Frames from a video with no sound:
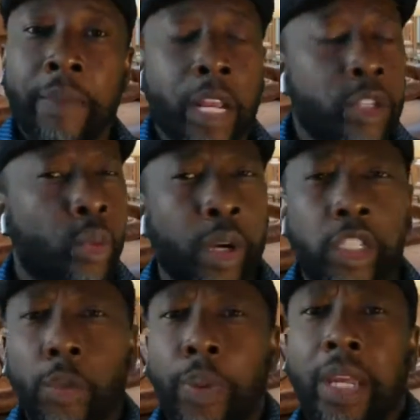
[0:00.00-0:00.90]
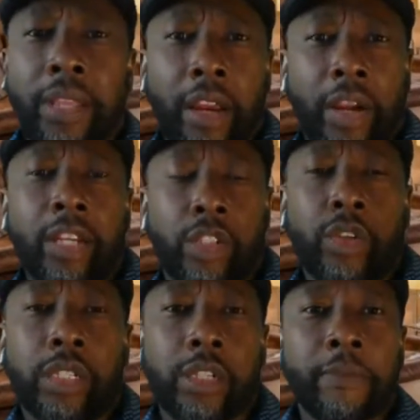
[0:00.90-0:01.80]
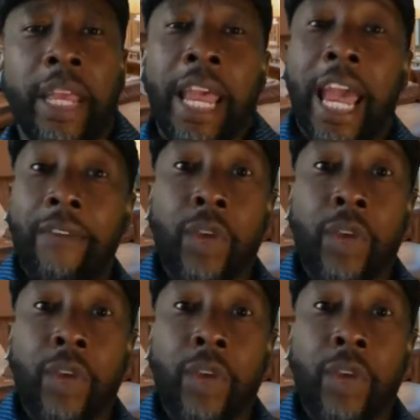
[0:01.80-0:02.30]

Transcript: So once you pique their interest, have